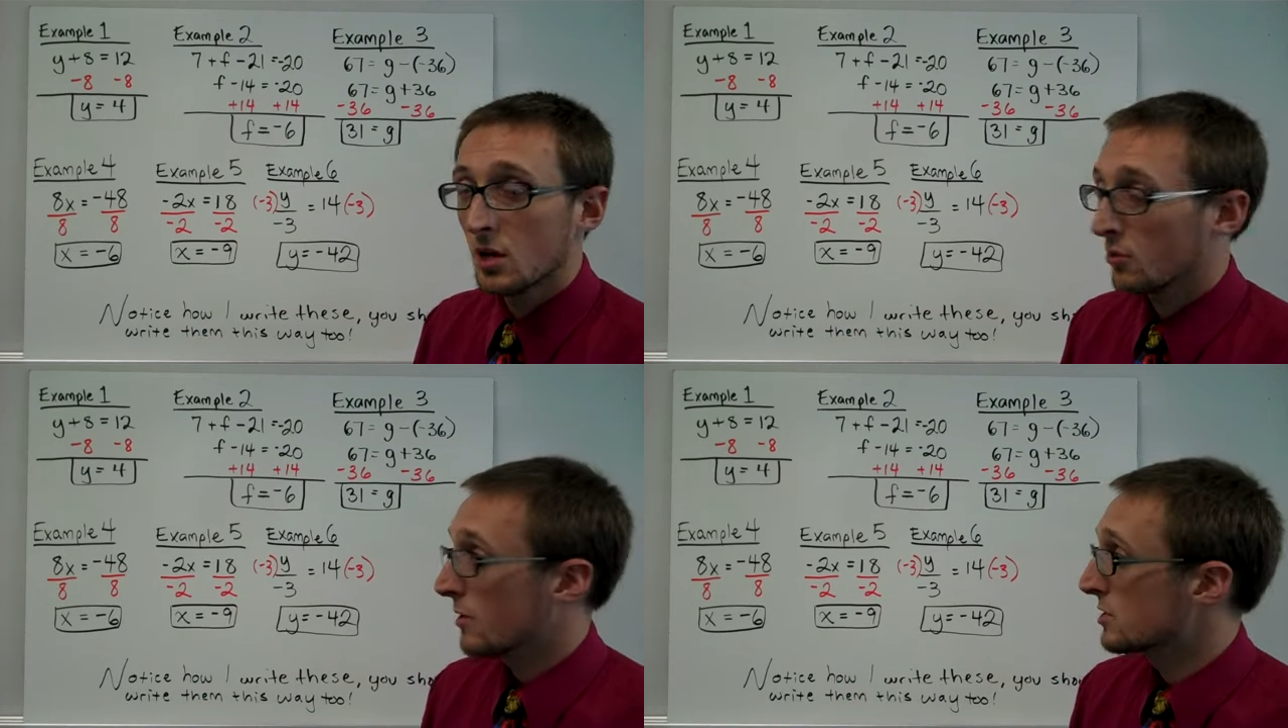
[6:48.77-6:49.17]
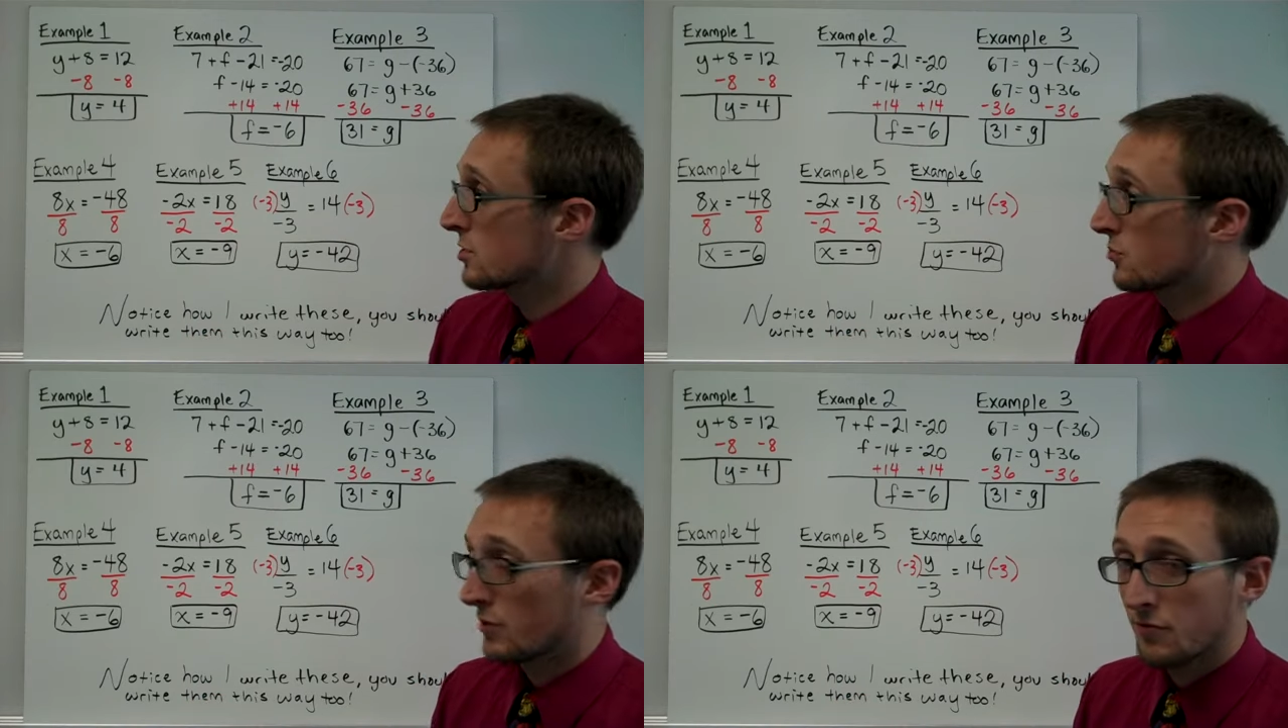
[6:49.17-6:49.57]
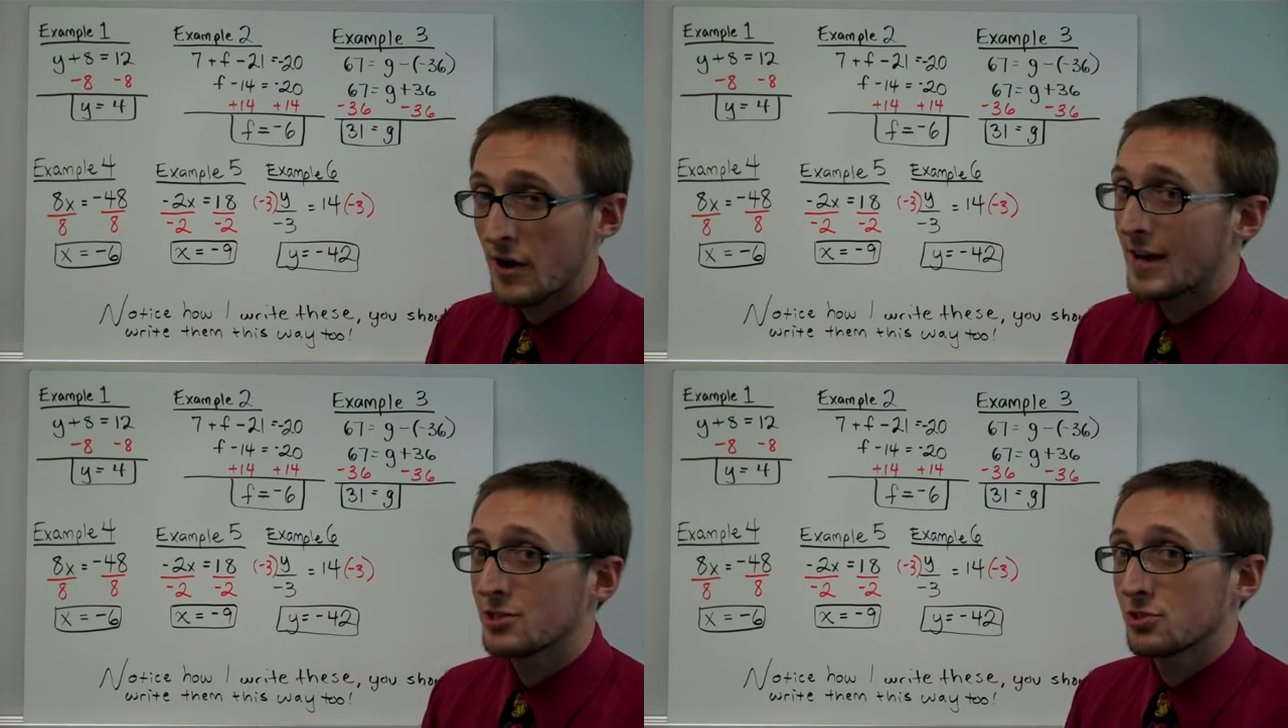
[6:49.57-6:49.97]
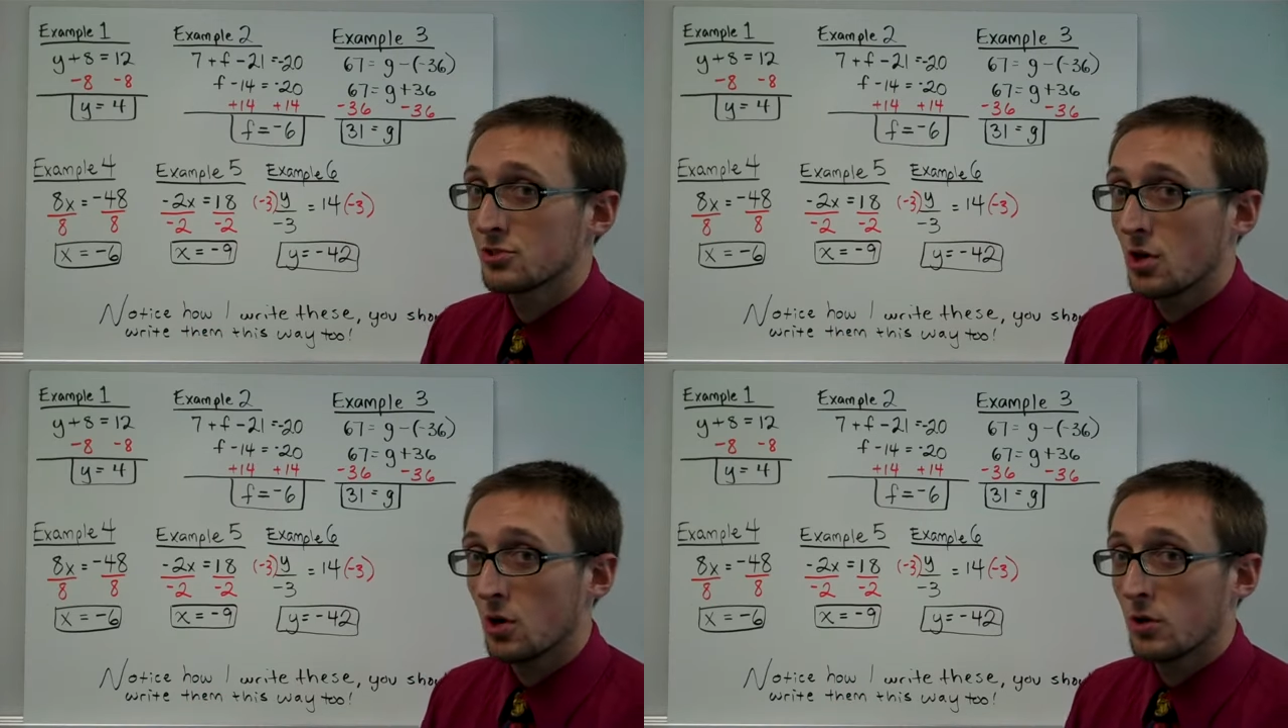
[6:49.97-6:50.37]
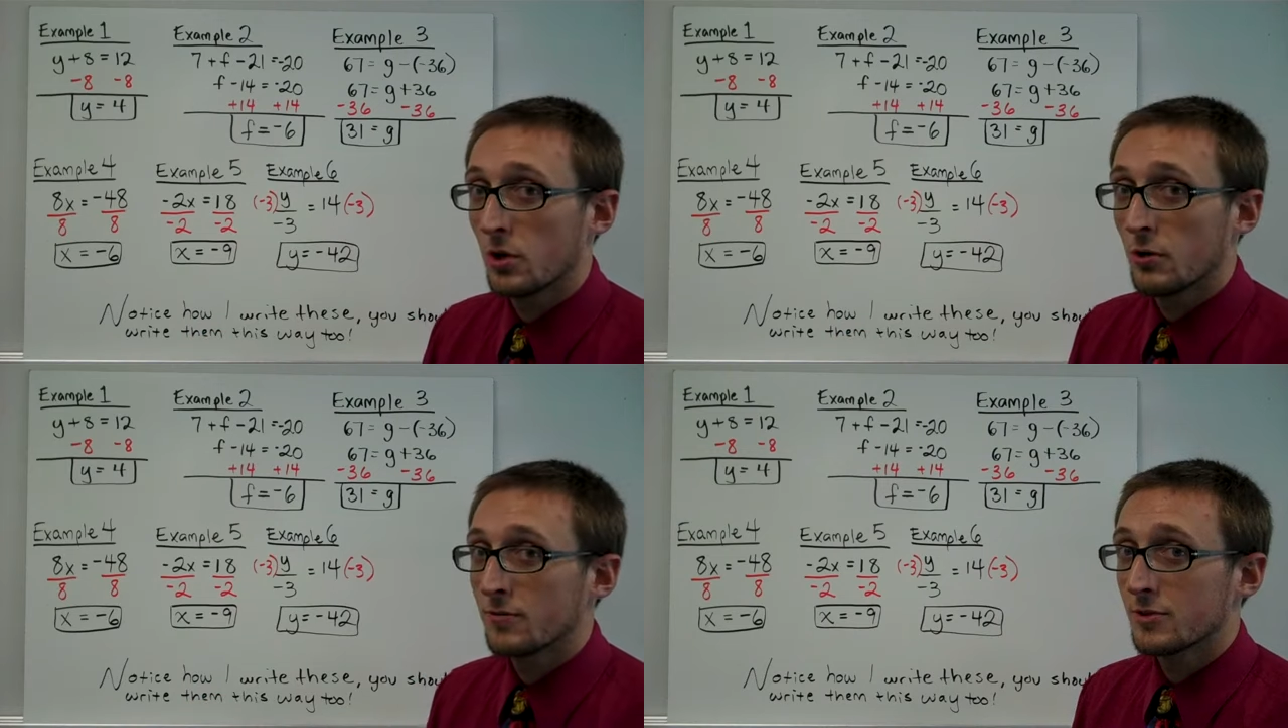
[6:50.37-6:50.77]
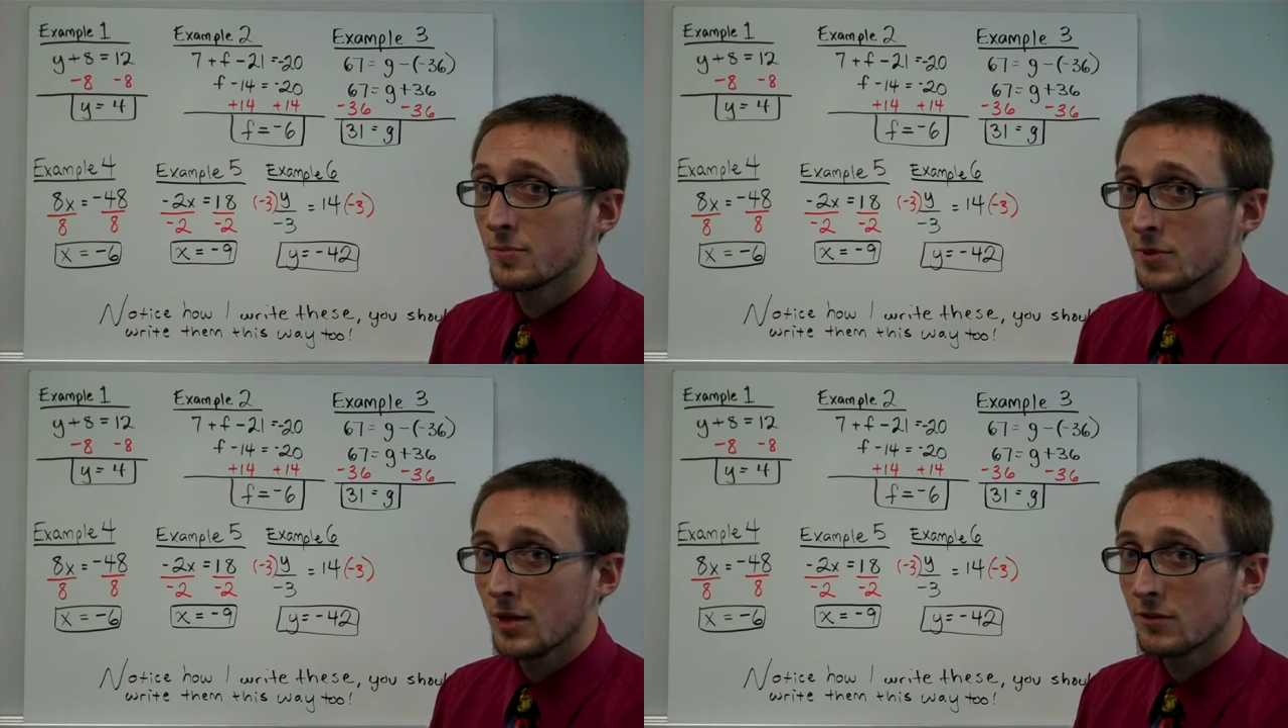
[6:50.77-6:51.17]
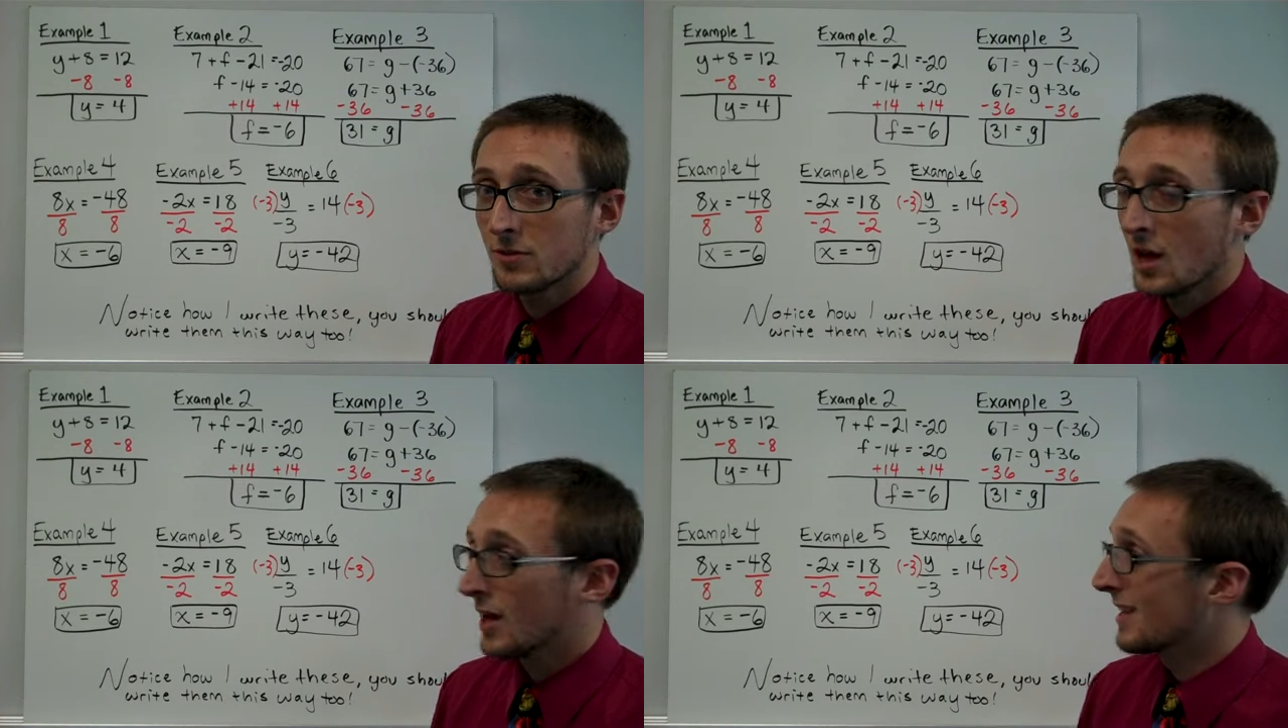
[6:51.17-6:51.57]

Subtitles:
equations with fractions all over the place,